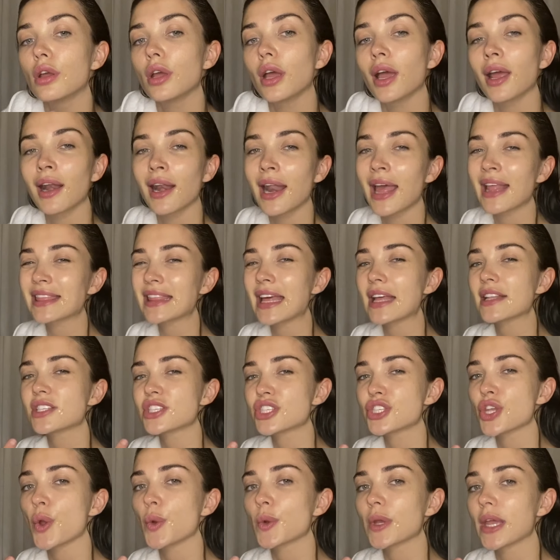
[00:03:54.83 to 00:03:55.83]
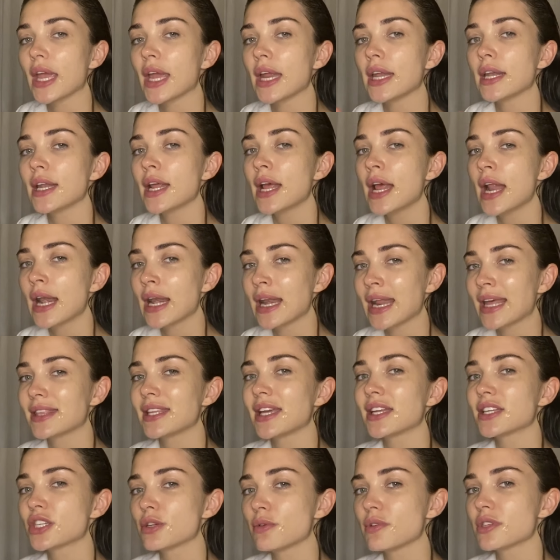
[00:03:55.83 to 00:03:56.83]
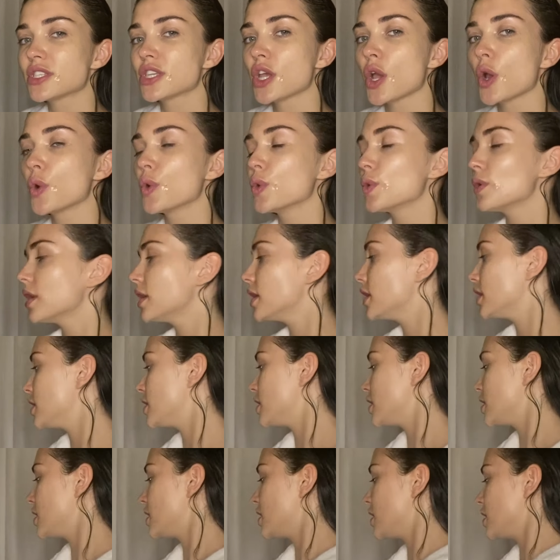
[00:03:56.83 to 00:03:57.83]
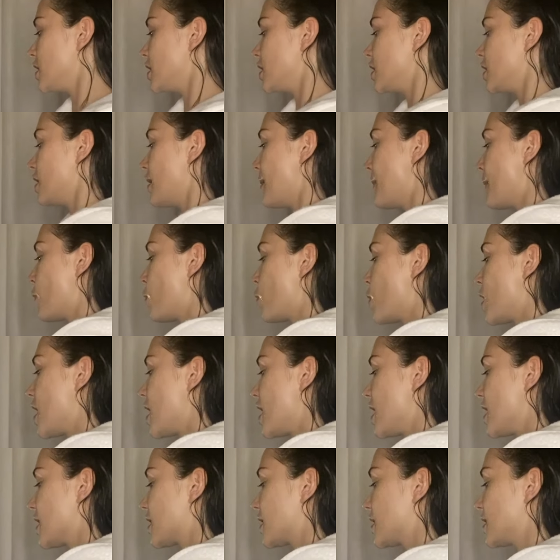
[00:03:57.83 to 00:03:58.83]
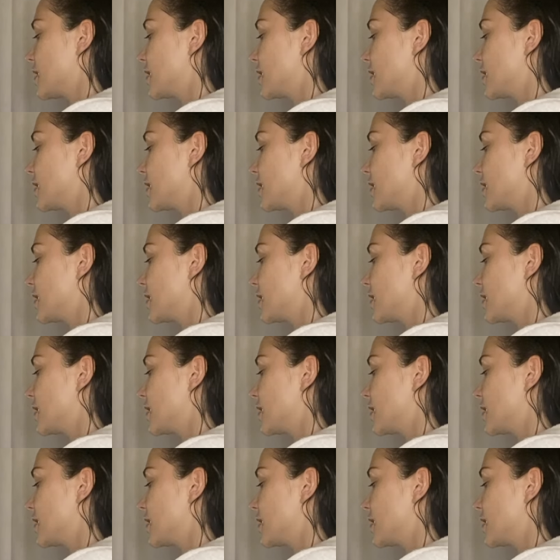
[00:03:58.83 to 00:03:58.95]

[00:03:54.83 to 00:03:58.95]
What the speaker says: and let that soak in, let that do its own work.